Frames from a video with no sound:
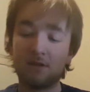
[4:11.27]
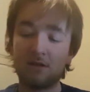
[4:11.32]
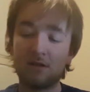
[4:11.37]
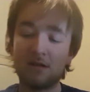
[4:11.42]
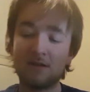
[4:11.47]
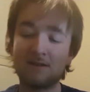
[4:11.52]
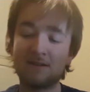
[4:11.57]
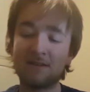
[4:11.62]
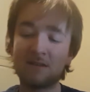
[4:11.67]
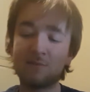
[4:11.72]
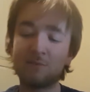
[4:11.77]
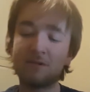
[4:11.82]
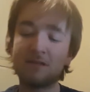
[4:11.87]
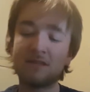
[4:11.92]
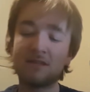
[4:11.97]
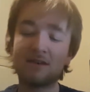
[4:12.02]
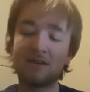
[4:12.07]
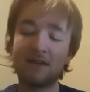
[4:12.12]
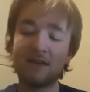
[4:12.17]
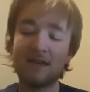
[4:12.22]
I think the
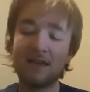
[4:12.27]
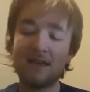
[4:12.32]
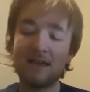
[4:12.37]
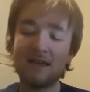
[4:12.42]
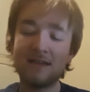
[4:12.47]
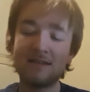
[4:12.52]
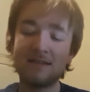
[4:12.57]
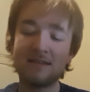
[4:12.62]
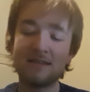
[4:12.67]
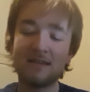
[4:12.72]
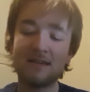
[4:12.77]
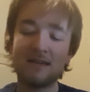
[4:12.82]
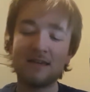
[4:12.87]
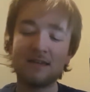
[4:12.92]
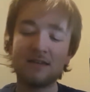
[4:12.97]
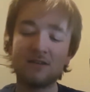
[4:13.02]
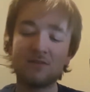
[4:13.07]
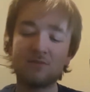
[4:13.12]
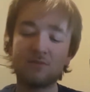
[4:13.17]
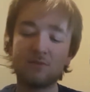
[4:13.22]
bit that I aired in the
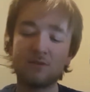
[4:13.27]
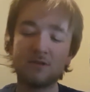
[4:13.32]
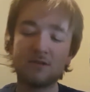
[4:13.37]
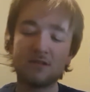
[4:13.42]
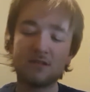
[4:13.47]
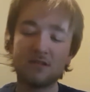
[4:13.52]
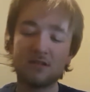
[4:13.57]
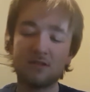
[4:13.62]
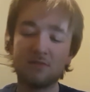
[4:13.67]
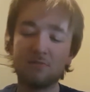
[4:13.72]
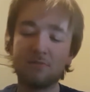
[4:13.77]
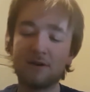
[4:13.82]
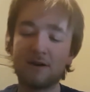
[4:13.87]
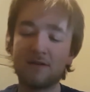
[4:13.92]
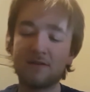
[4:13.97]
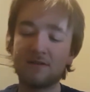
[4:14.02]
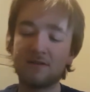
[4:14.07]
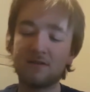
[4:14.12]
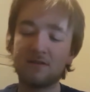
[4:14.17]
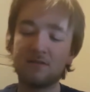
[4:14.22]
end was a
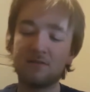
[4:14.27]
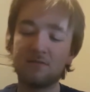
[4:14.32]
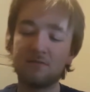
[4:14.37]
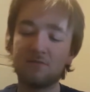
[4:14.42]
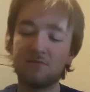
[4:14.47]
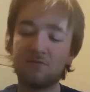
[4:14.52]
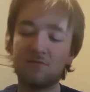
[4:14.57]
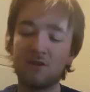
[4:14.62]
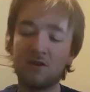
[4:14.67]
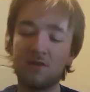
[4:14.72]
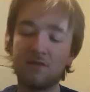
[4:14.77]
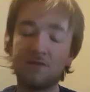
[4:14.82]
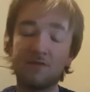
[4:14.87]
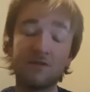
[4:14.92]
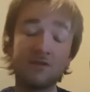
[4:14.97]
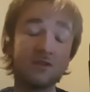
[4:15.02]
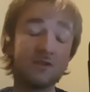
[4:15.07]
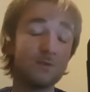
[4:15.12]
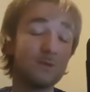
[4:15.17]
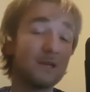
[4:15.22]
comparison running
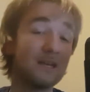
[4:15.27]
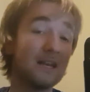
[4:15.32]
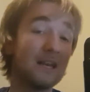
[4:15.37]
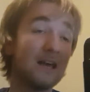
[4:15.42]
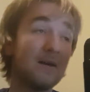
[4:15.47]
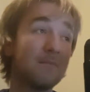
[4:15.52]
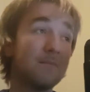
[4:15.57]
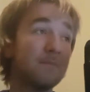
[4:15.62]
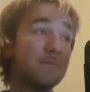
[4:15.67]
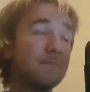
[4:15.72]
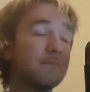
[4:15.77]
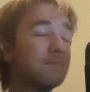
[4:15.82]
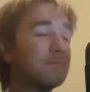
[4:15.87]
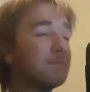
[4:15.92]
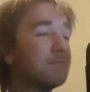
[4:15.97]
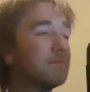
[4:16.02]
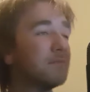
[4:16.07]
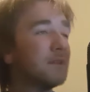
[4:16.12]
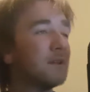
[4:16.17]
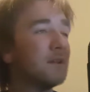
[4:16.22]
through Sweet Lamb
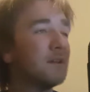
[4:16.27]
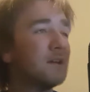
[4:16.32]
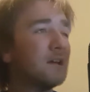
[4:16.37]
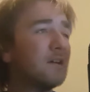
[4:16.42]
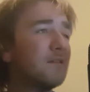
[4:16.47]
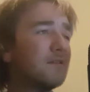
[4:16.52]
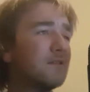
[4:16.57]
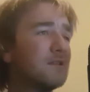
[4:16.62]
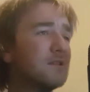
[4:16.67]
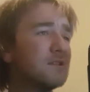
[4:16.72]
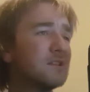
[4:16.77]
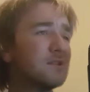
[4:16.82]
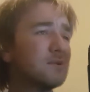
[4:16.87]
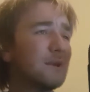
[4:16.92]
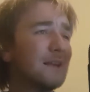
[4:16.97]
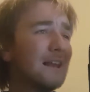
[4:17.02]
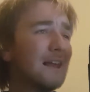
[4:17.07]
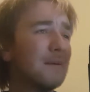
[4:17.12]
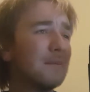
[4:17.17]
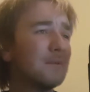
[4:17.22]
and through the
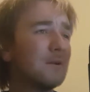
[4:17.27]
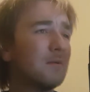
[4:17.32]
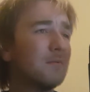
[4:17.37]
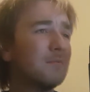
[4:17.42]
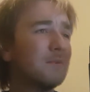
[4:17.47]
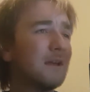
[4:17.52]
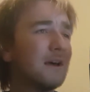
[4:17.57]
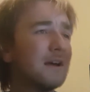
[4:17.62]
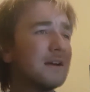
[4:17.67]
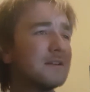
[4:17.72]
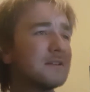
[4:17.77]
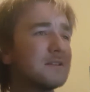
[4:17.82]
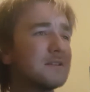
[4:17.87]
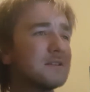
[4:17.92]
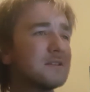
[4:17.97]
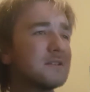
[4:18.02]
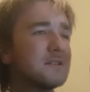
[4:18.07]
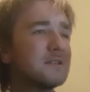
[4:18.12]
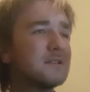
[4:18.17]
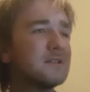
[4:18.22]
Sweet Lamb
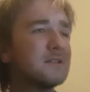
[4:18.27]
complex.